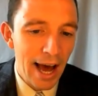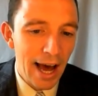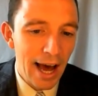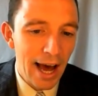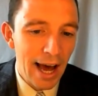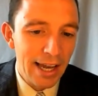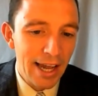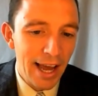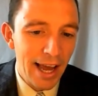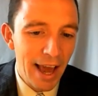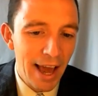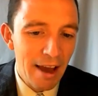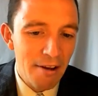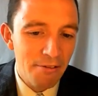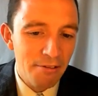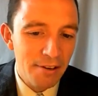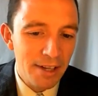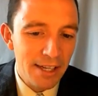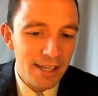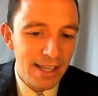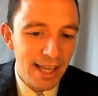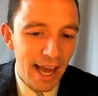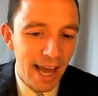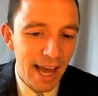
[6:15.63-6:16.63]
And
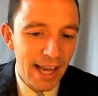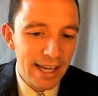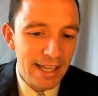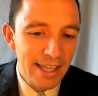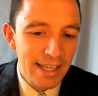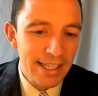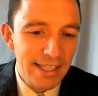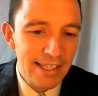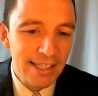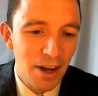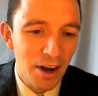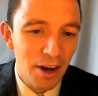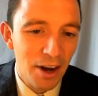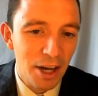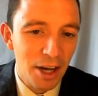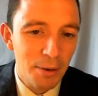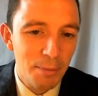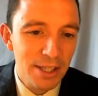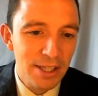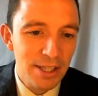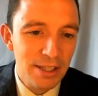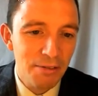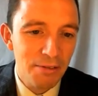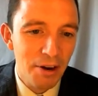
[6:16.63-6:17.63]
every day, this
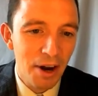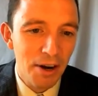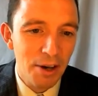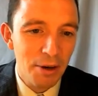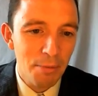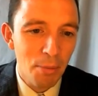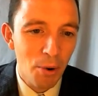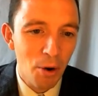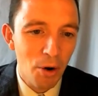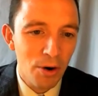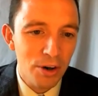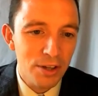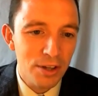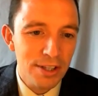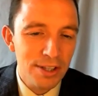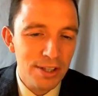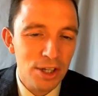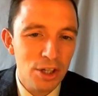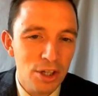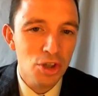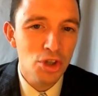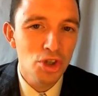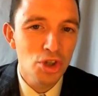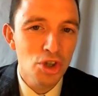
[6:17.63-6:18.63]
document is very important.
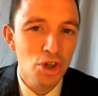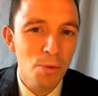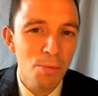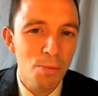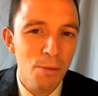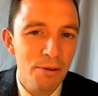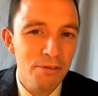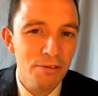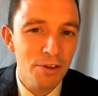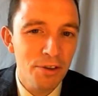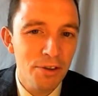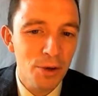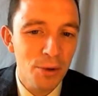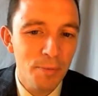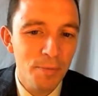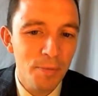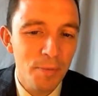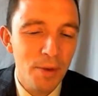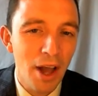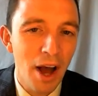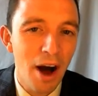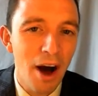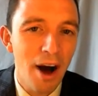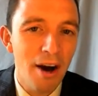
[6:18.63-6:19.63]
Some of you,
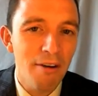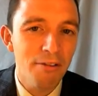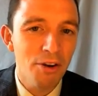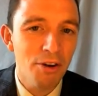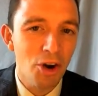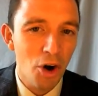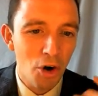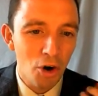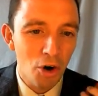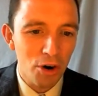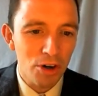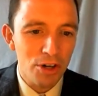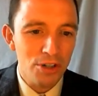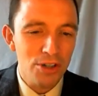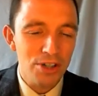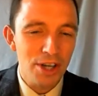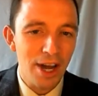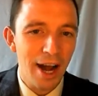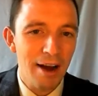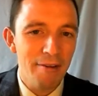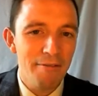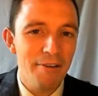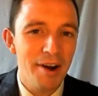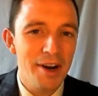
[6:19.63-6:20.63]
of course,
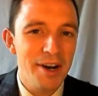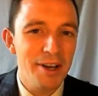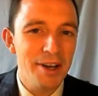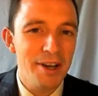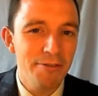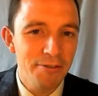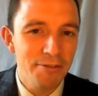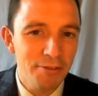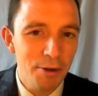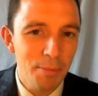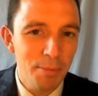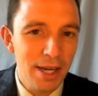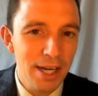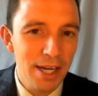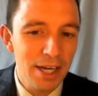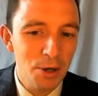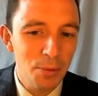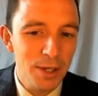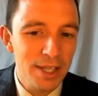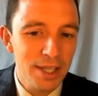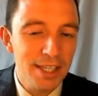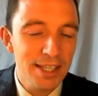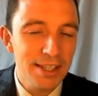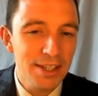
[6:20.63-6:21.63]
are very familiar
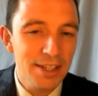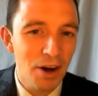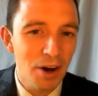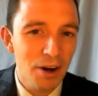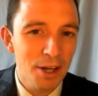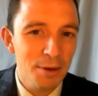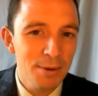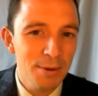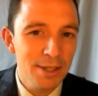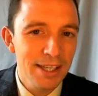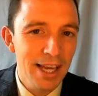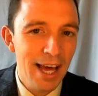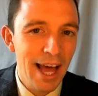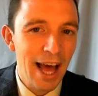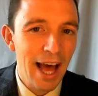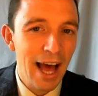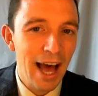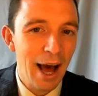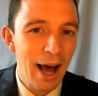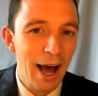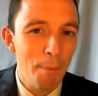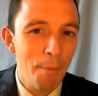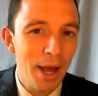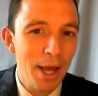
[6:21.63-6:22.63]
with this document.
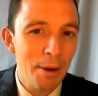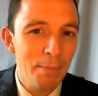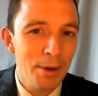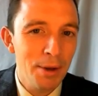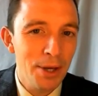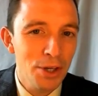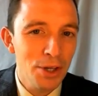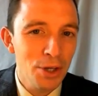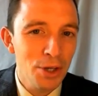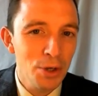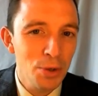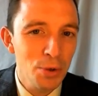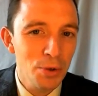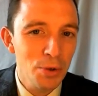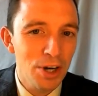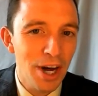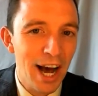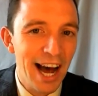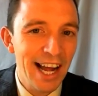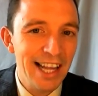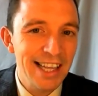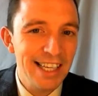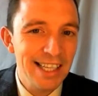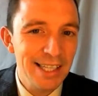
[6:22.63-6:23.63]
And maybe you,
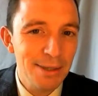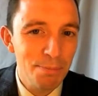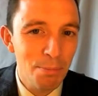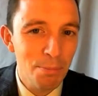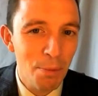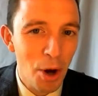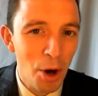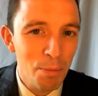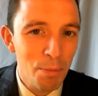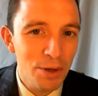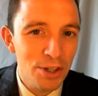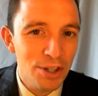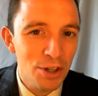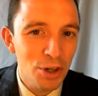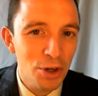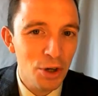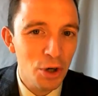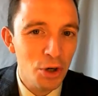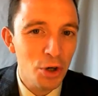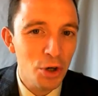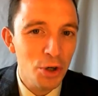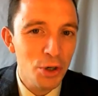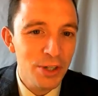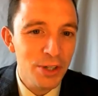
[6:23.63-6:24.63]
at this moment,
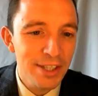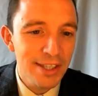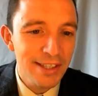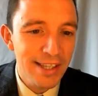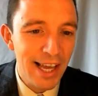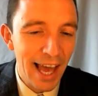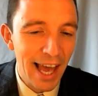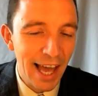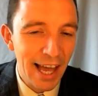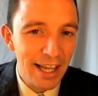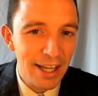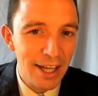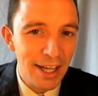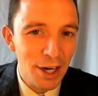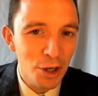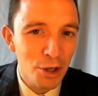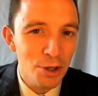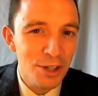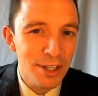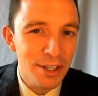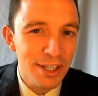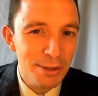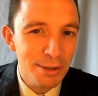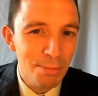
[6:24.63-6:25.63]
could tell and
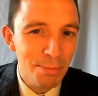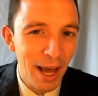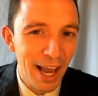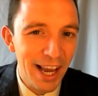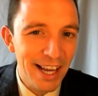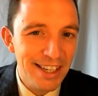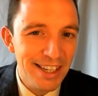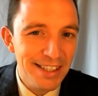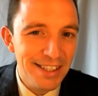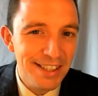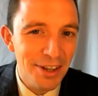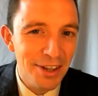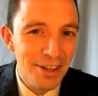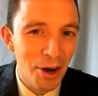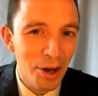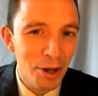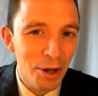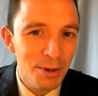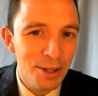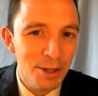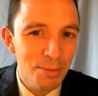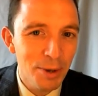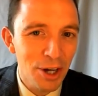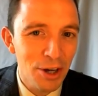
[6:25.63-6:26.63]
could explain this
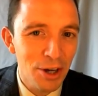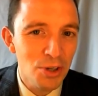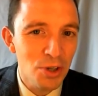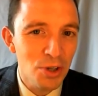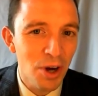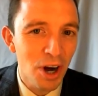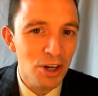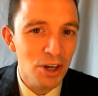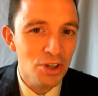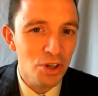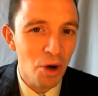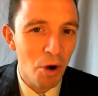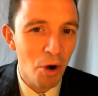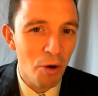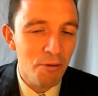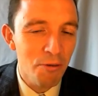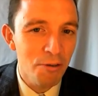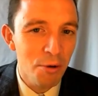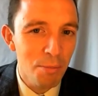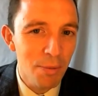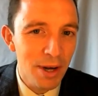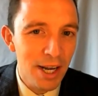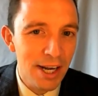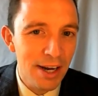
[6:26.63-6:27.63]
document because you are so
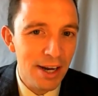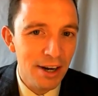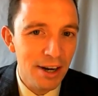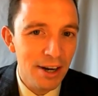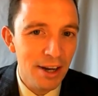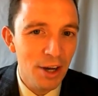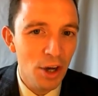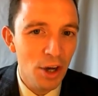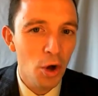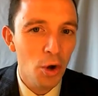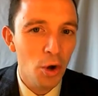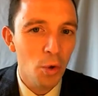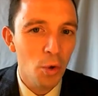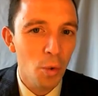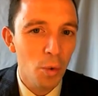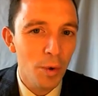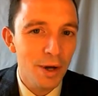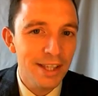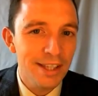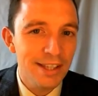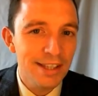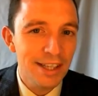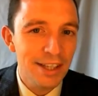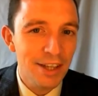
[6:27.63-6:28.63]
familiar
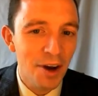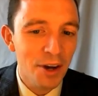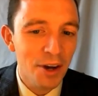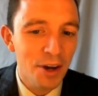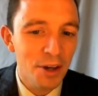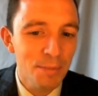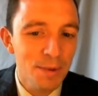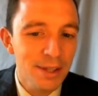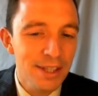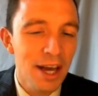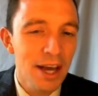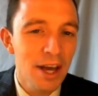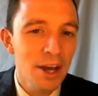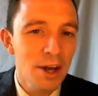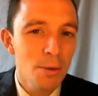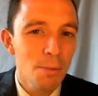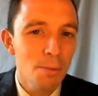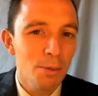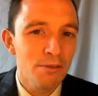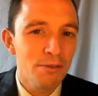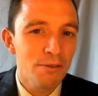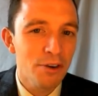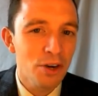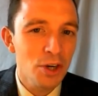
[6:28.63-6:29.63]
with the document.
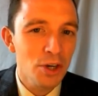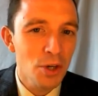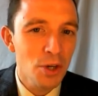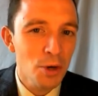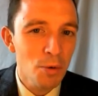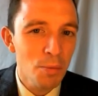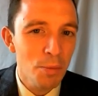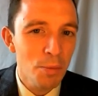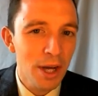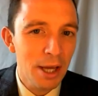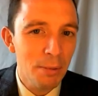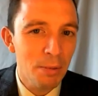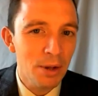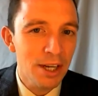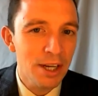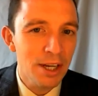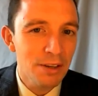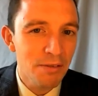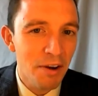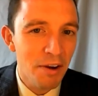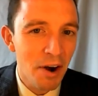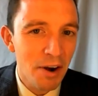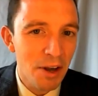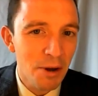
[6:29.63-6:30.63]
But for new people,
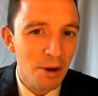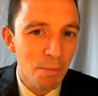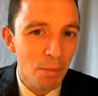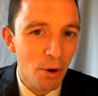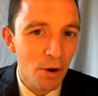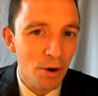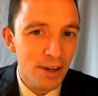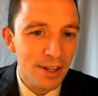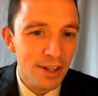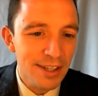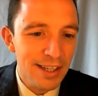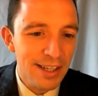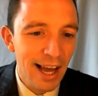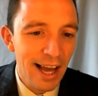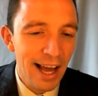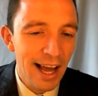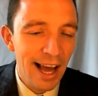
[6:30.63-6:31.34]
it's very important.